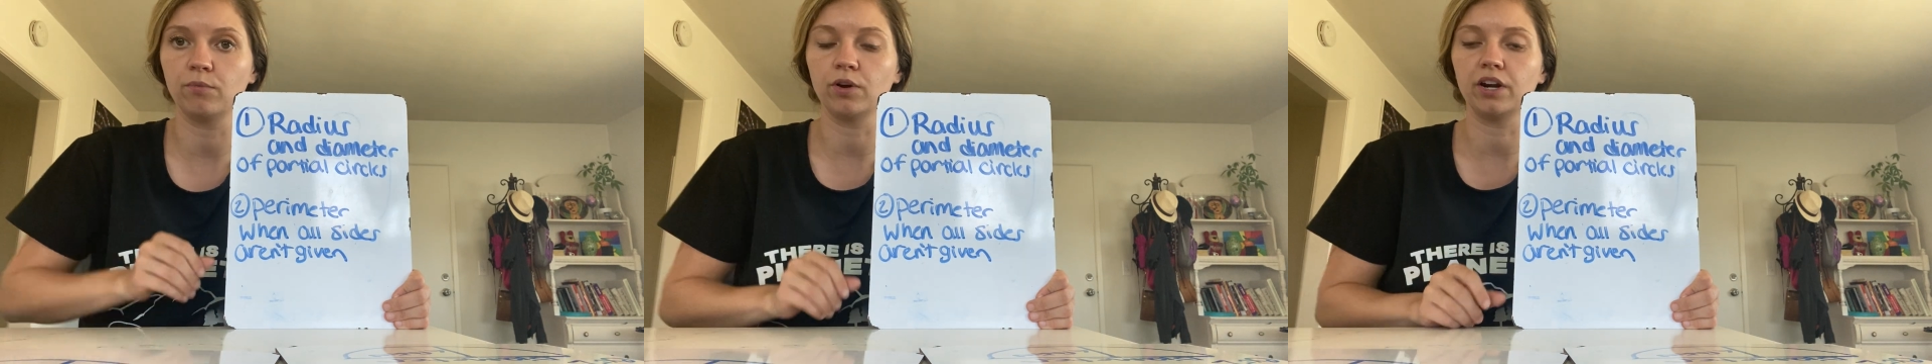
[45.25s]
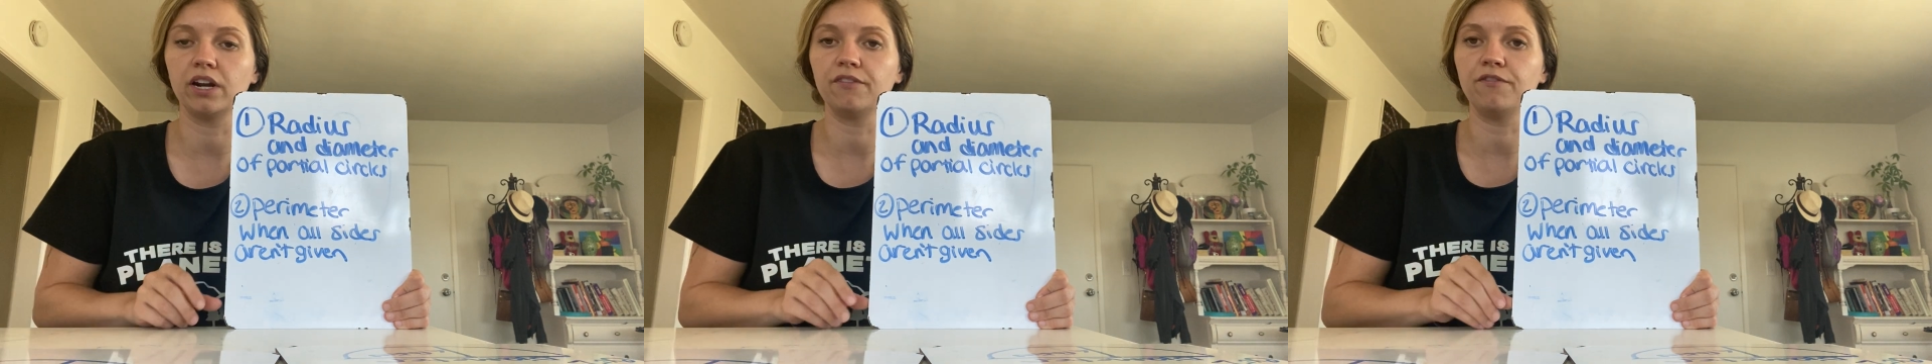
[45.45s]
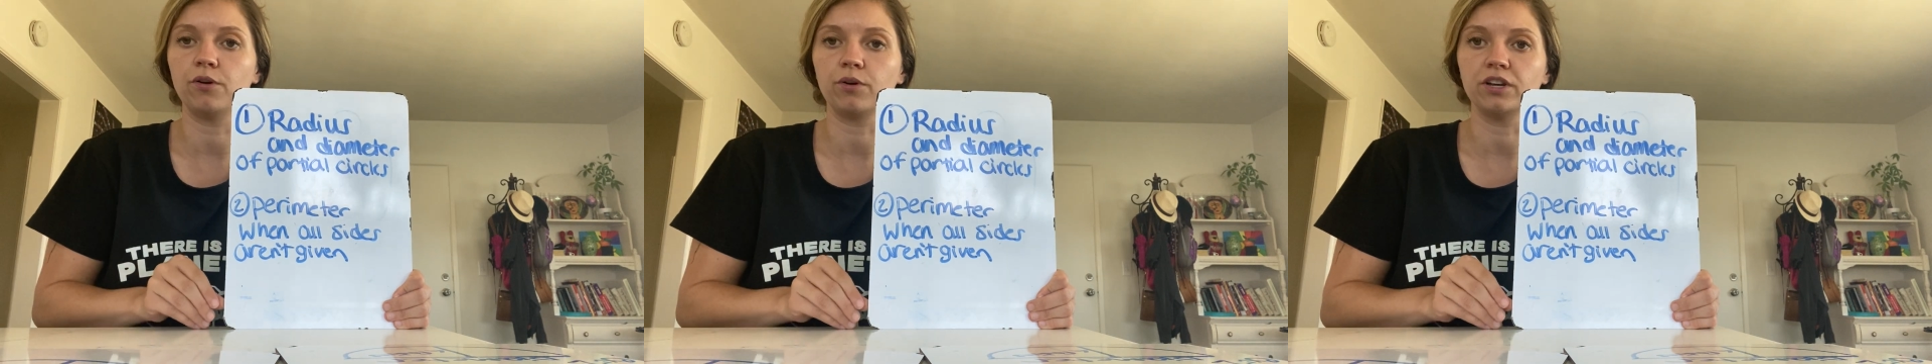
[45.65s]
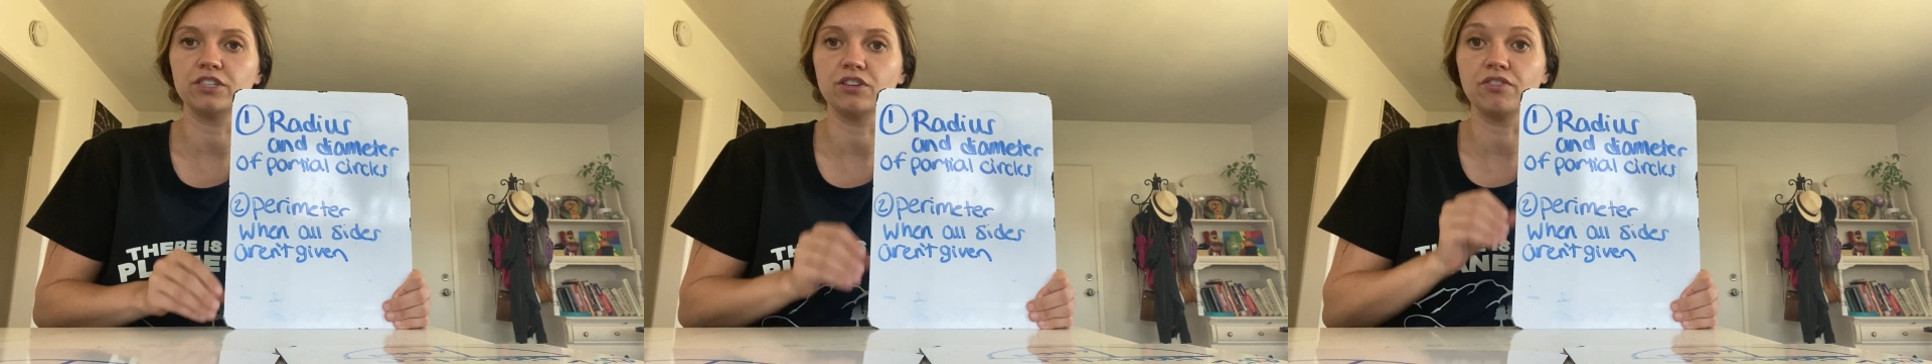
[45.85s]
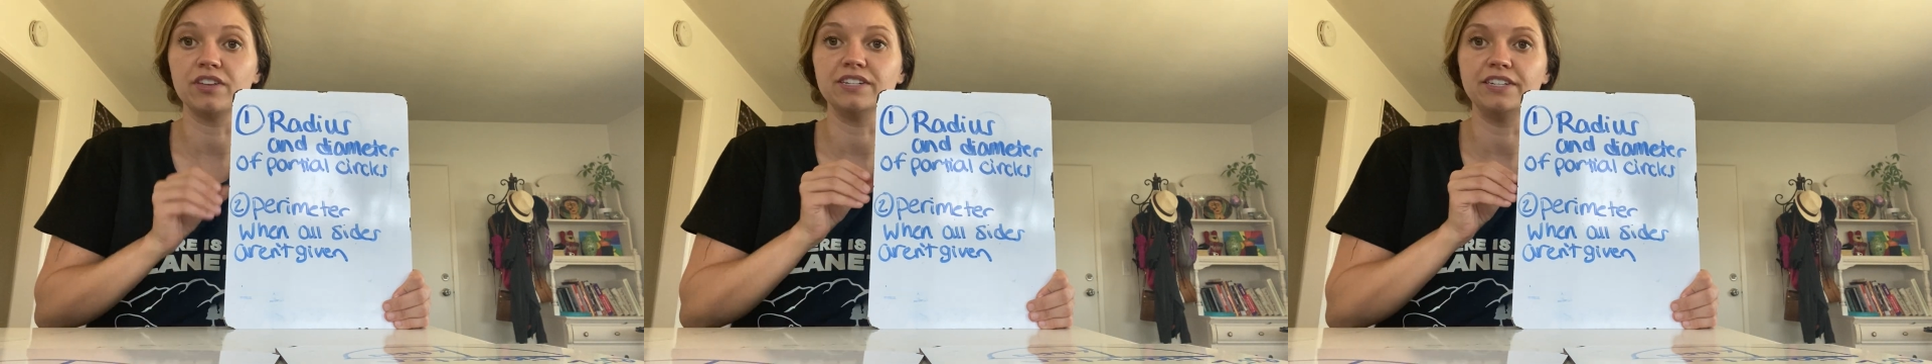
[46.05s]
We're going to focus
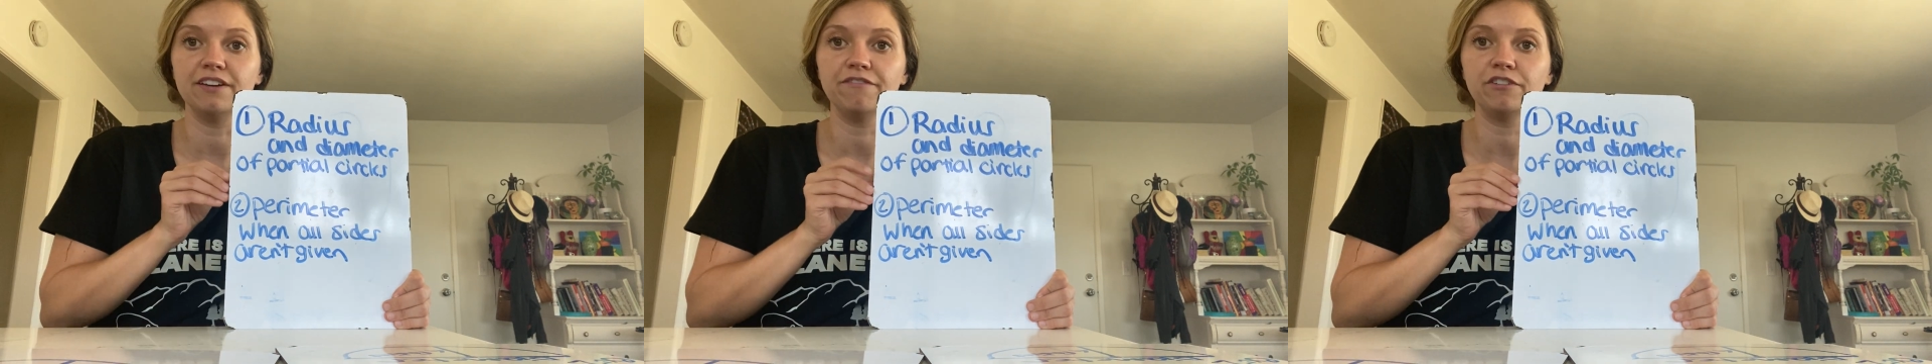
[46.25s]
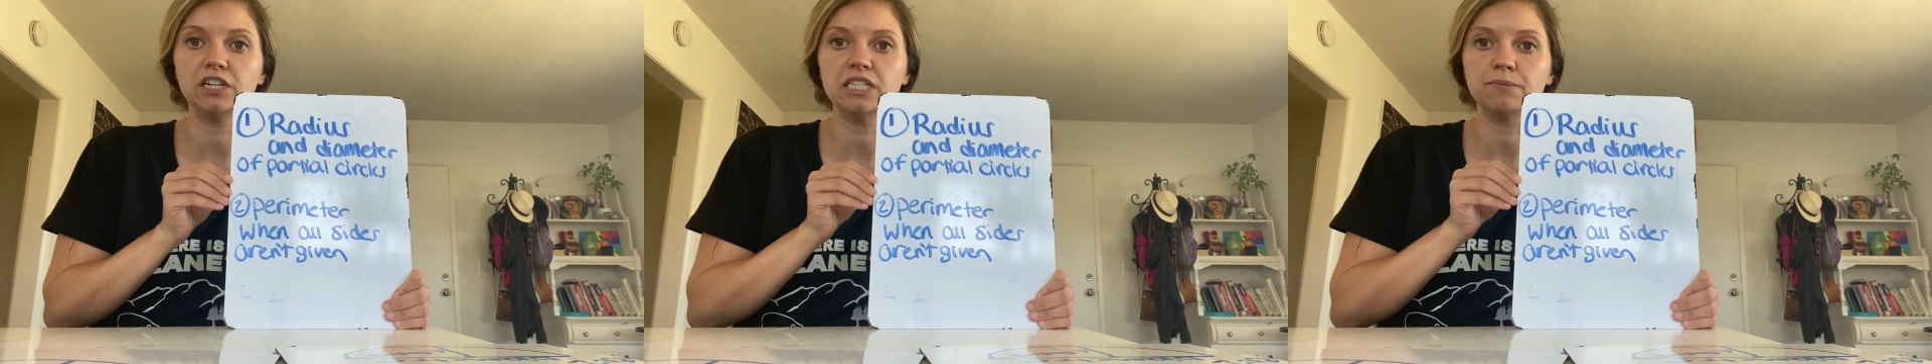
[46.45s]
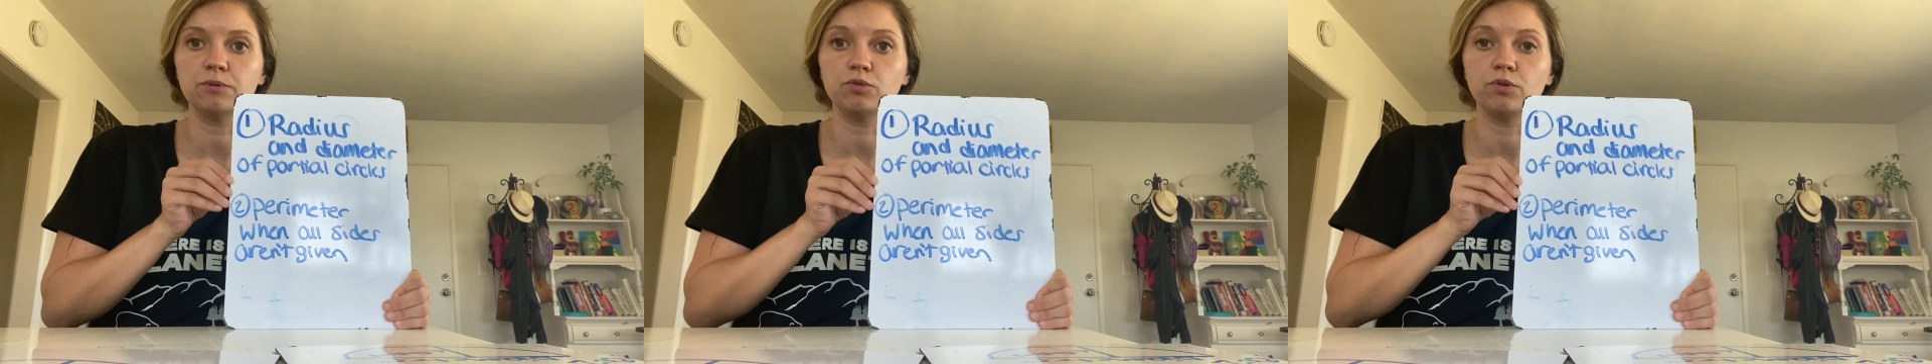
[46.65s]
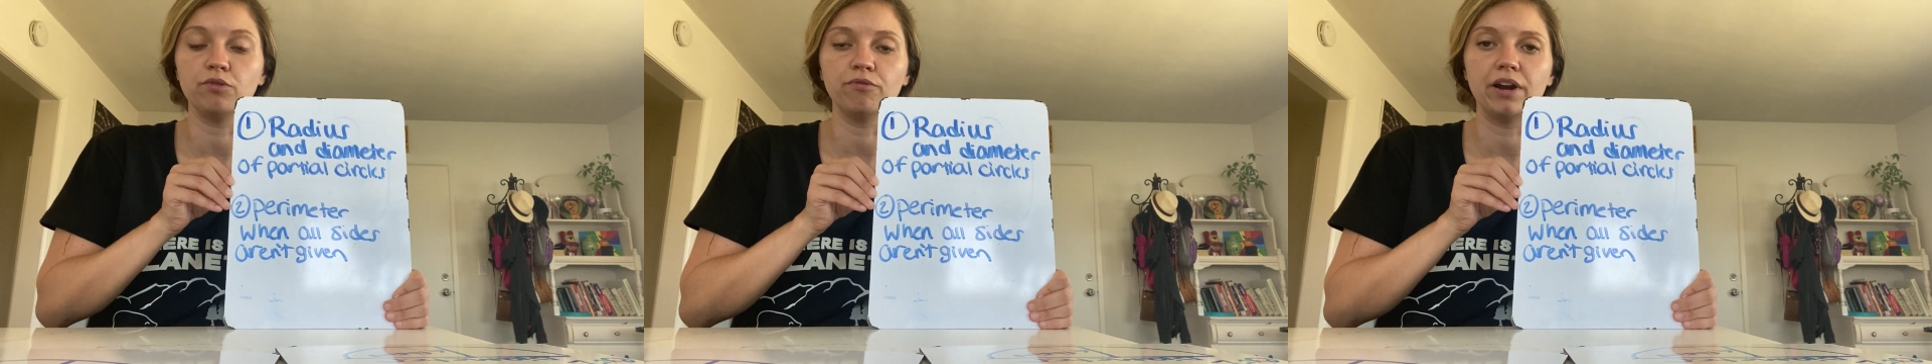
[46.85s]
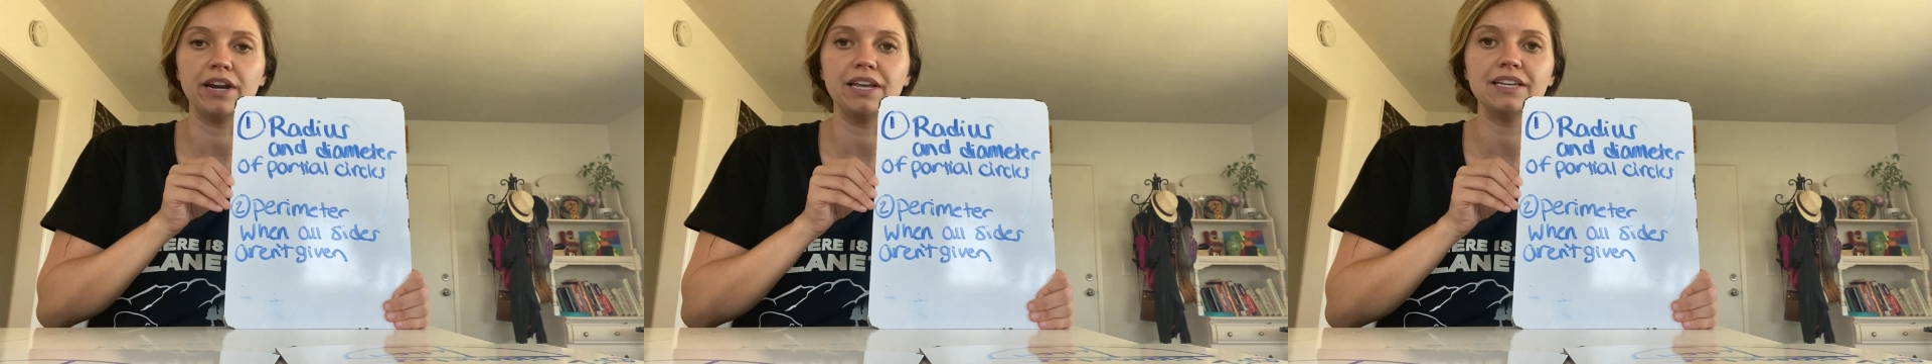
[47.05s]
on the difference
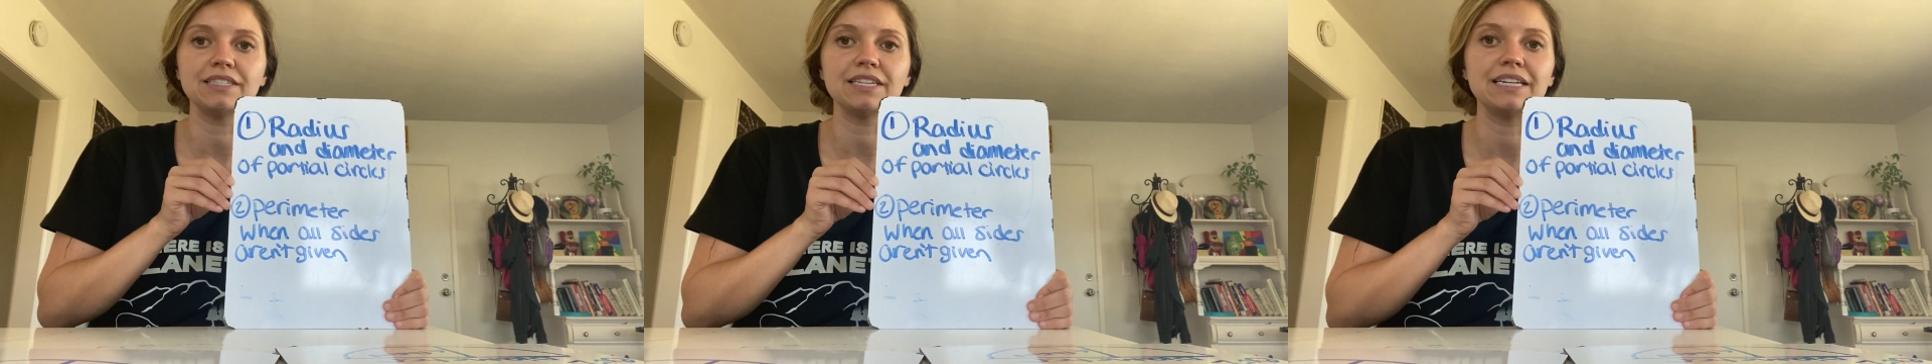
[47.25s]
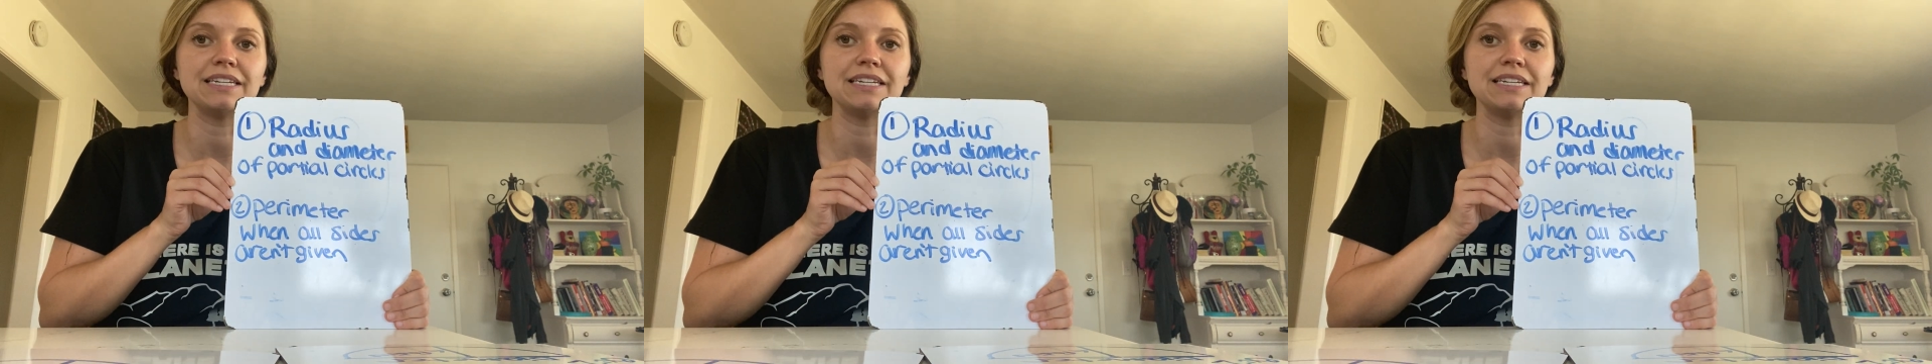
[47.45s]
between radius